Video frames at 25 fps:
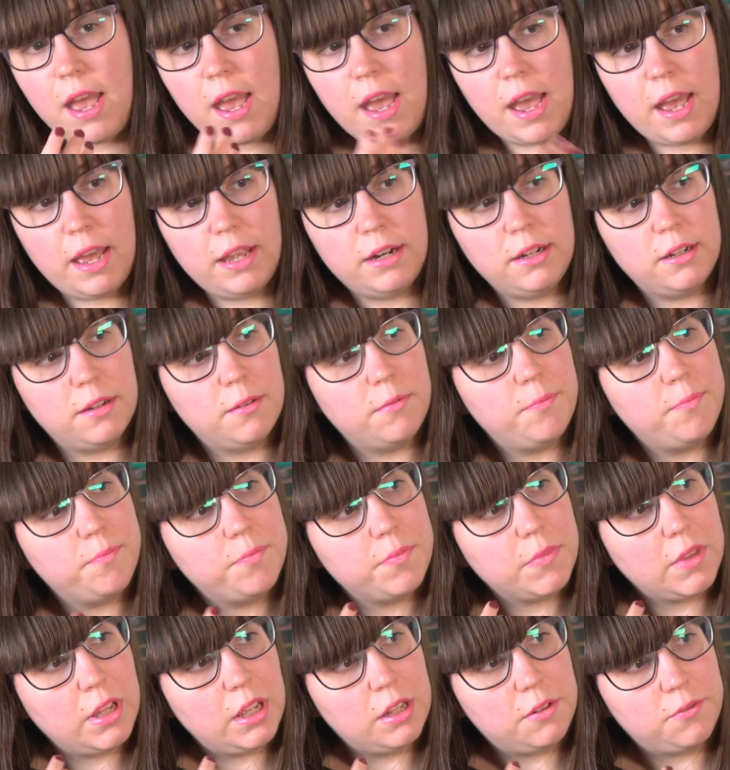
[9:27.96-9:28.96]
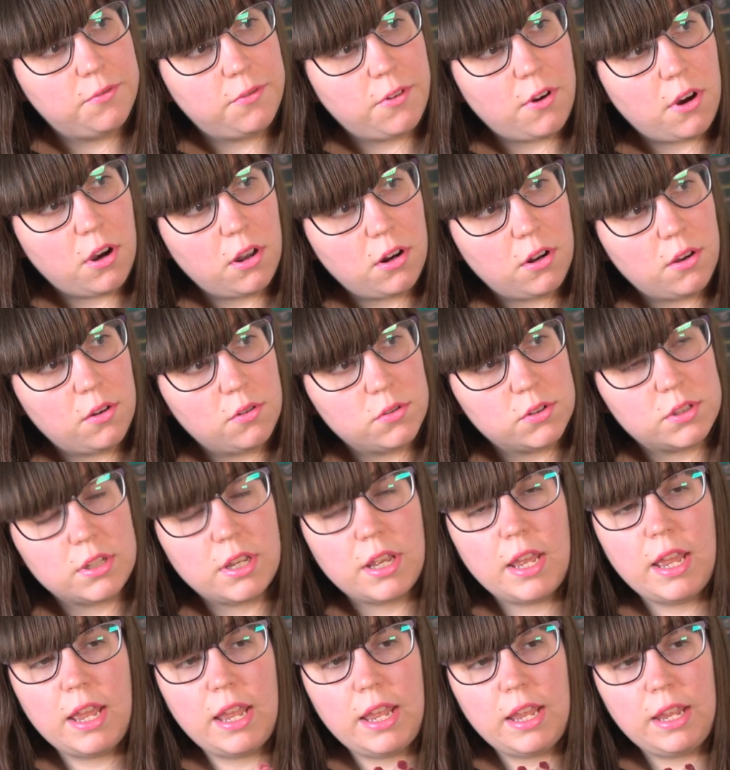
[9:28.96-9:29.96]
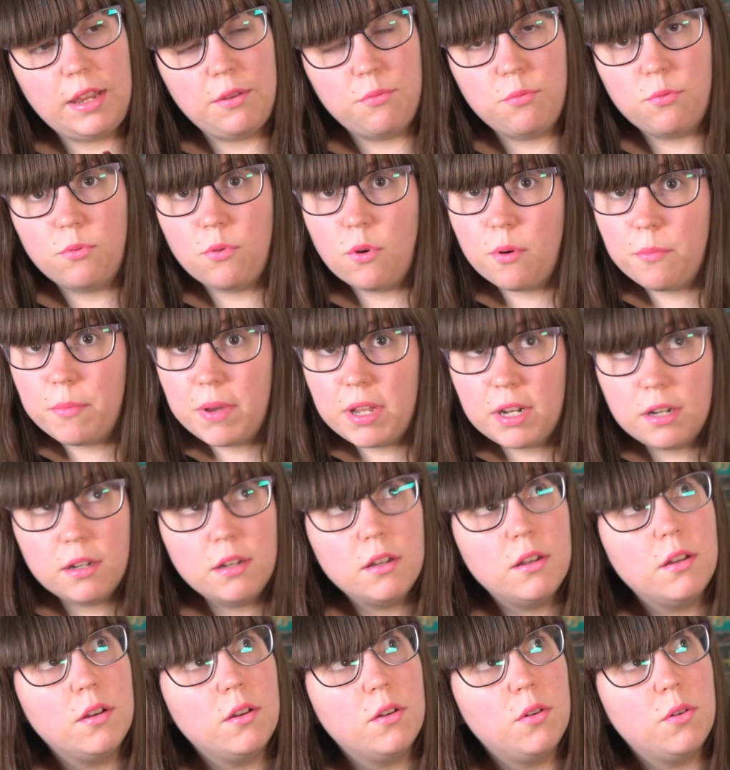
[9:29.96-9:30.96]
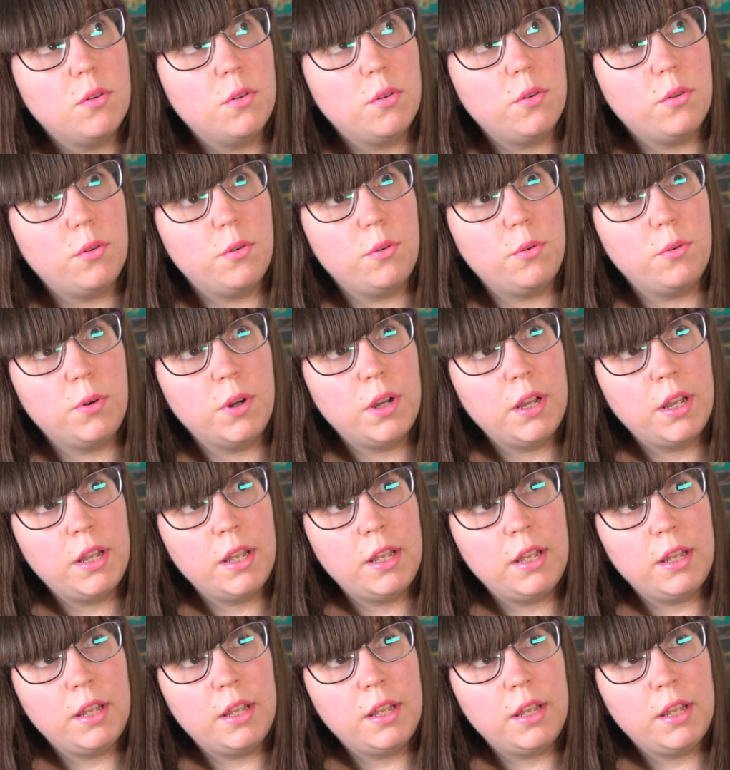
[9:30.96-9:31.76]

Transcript: And it follows a woman who,